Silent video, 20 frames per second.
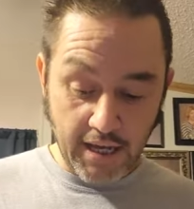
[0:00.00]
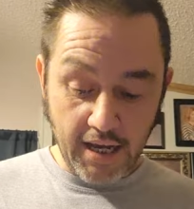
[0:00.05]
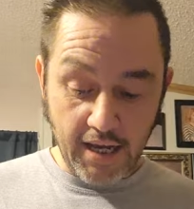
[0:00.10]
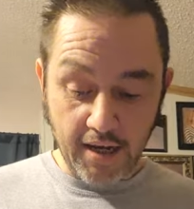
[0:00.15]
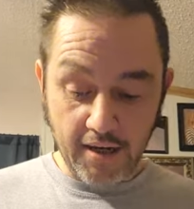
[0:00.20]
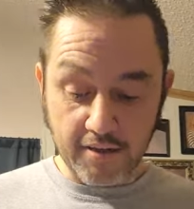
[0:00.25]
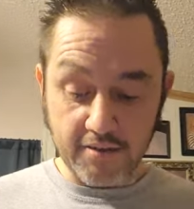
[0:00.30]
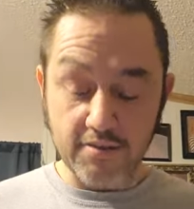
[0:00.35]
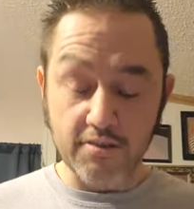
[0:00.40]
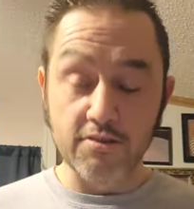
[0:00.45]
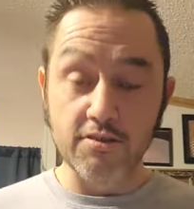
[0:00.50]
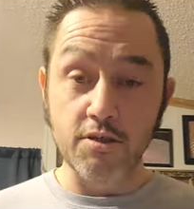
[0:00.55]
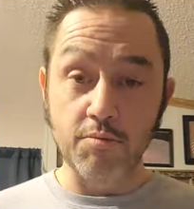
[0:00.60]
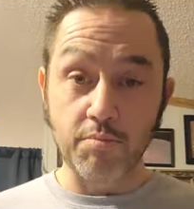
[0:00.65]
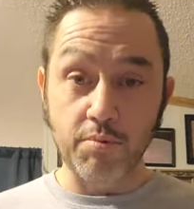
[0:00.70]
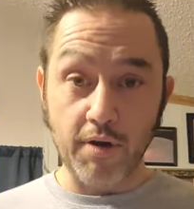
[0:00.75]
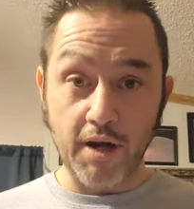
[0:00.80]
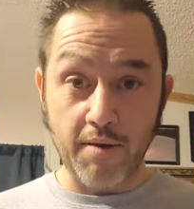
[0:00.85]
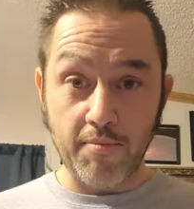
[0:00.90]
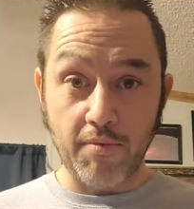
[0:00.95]
It is the
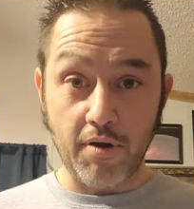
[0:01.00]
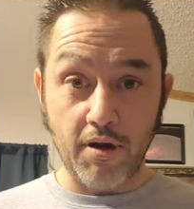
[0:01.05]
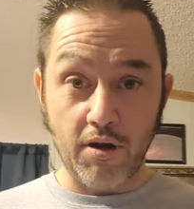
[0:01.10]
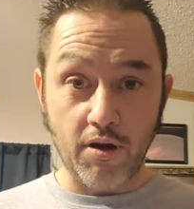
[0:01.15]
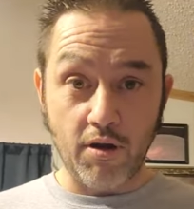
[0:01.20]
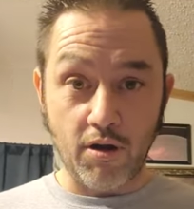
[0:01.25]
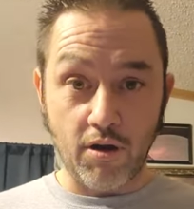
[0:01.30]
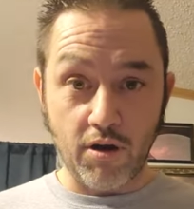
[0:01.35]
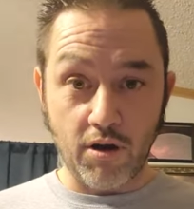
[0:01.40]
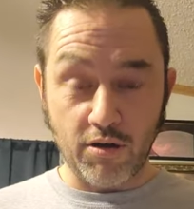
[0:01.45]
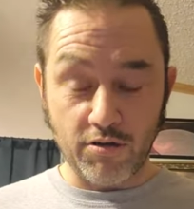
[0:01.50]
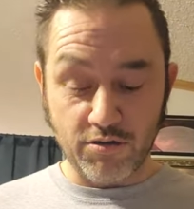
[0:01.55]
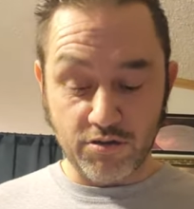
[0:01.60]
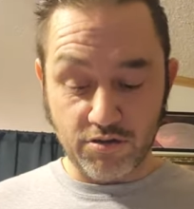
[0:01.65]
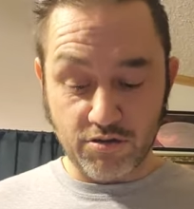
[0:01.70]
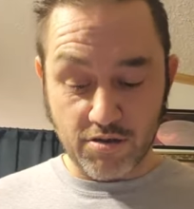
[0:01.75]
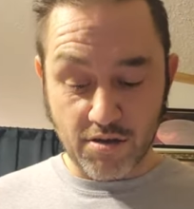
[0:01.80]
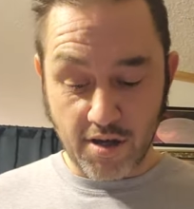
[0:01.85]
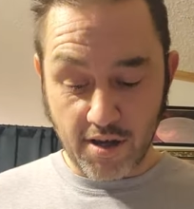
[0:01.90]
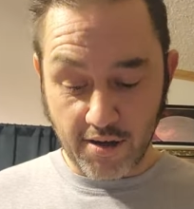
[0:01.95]
supreme
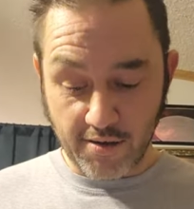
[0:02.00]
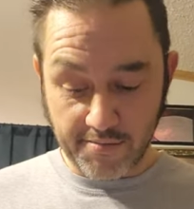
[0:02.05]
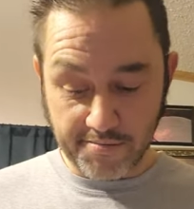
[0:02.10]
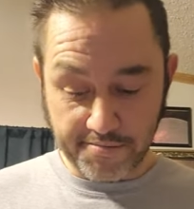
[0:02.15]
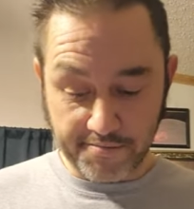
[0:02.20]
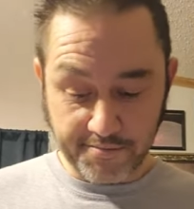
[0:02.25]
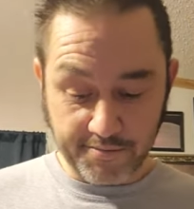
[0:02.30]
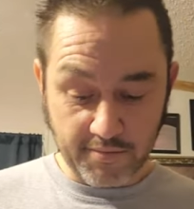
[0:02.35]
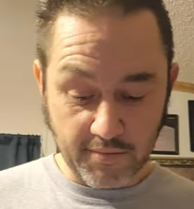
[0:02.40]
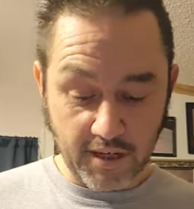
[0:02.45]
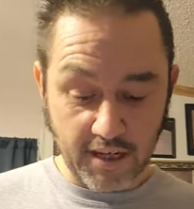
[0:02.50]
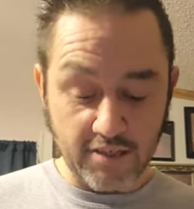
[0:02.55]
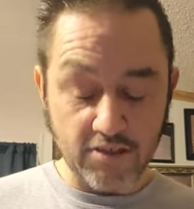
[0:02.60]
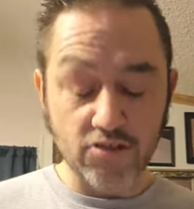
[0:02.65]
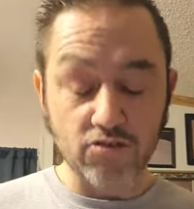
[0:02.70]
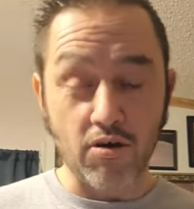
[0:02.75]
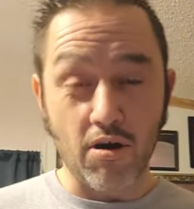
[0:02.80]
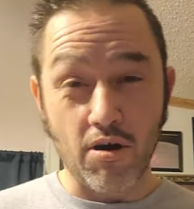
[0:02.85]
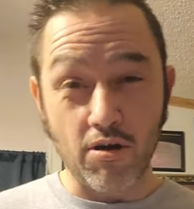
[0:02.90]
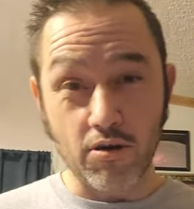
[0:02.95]
logos. A
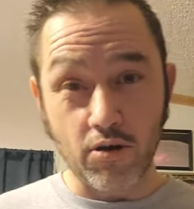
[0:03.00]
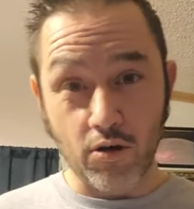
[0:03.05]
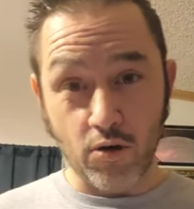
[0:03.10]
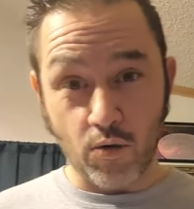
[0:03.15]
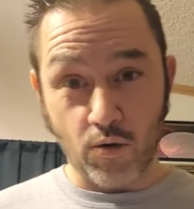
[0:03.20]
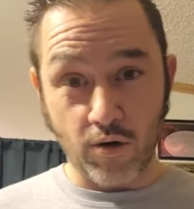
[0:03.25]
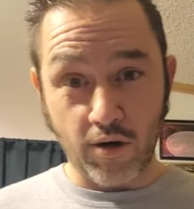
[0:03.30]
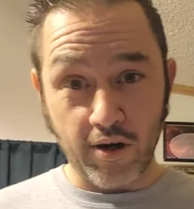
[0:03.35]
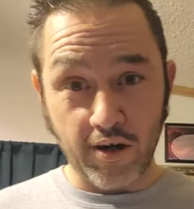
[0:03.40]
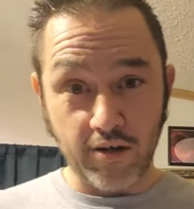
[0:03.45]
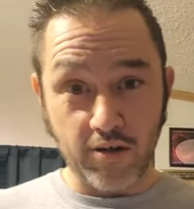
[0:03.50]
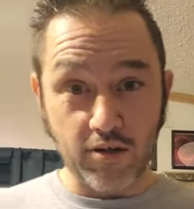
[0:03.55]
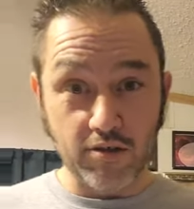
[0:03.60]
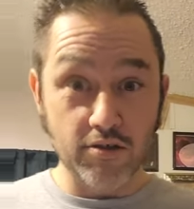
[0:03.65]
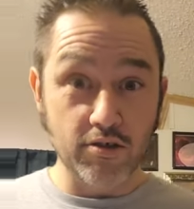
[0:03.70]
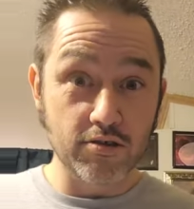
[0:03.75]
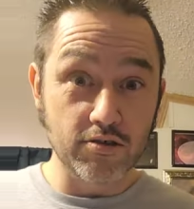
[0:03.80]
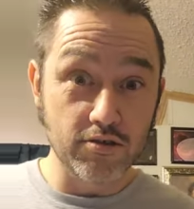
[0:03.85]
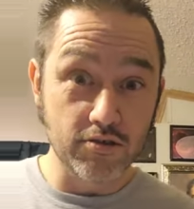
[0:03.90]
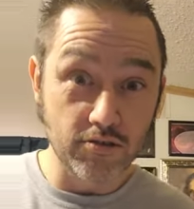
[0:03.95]
Strong's concordance
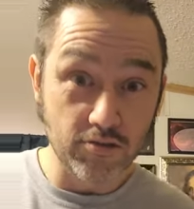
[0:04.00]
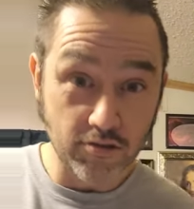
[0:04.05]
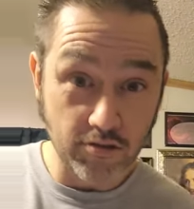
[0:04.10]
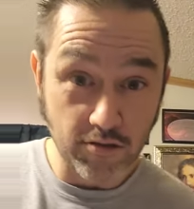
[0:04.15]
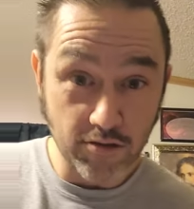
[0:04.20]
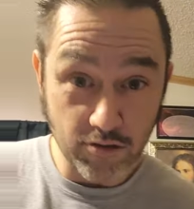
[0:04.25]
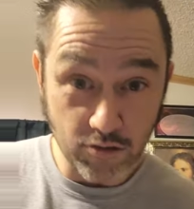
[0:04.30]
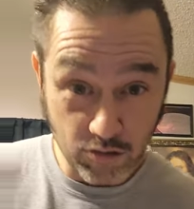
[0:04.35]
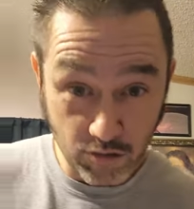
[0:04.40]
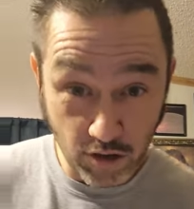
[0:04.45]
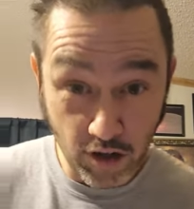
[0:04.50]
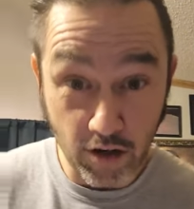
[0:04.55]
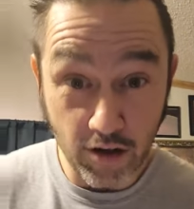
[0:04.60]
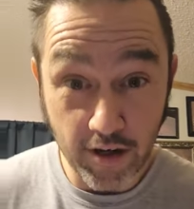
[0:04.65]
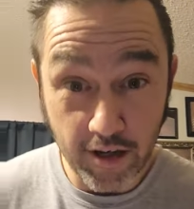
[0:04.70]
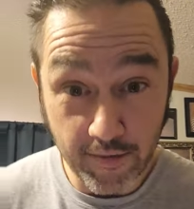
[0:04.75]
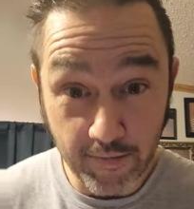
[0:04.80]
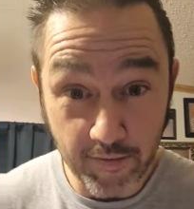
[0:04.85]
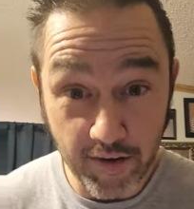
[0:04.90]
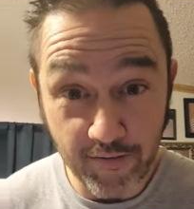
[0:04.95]

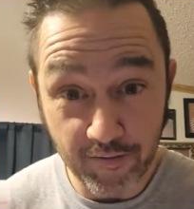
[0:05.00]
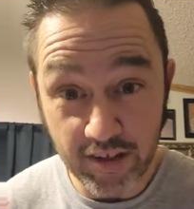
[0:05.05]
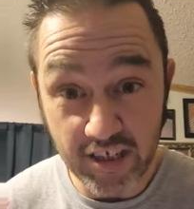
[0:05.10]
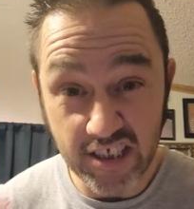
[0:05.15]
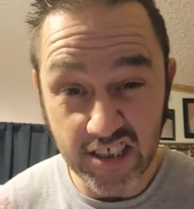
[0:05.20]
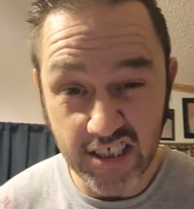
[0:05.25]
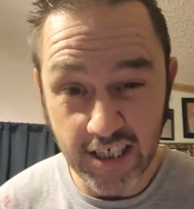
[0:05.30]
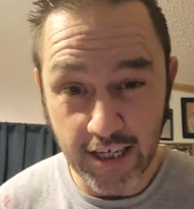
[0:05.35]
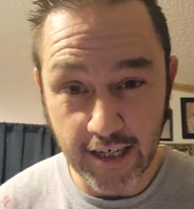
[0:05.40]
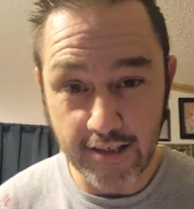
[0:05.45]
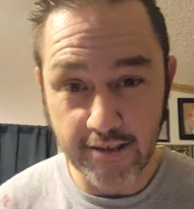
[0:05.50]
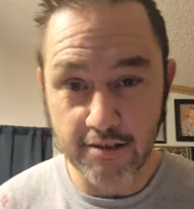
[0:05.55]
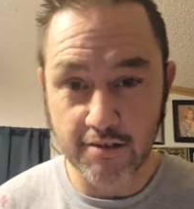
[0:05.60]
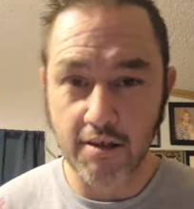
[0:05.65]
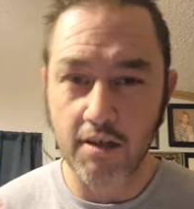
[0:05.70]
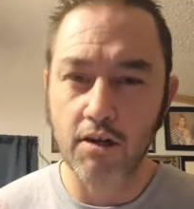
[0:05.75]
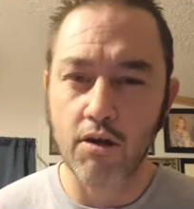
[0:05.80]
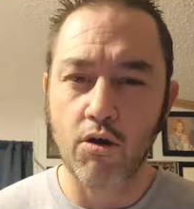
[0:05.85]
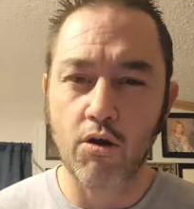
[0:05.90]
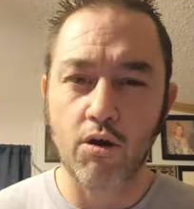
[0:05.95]
3056
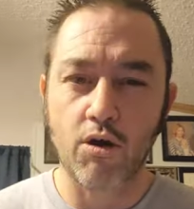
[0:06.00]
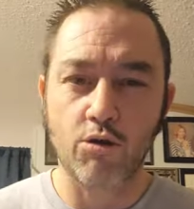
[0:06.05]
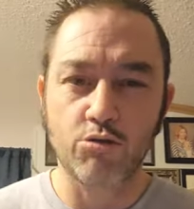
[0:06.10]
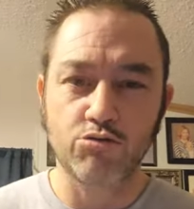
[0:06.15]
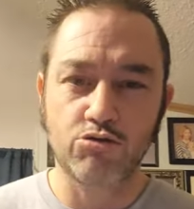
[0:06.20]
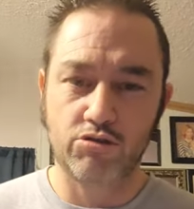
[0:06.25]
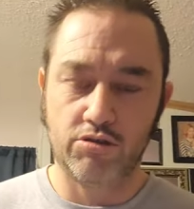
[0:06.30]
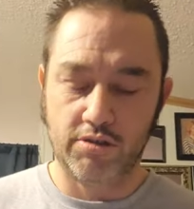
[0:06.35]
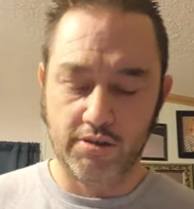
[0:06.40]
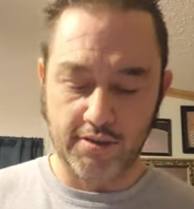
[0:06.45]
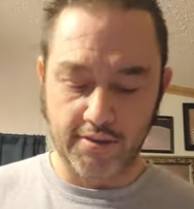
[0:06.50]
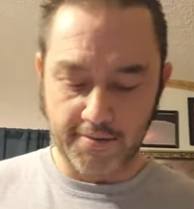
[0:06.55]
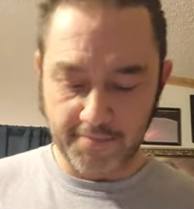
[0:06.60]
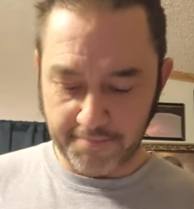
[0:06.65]
logos.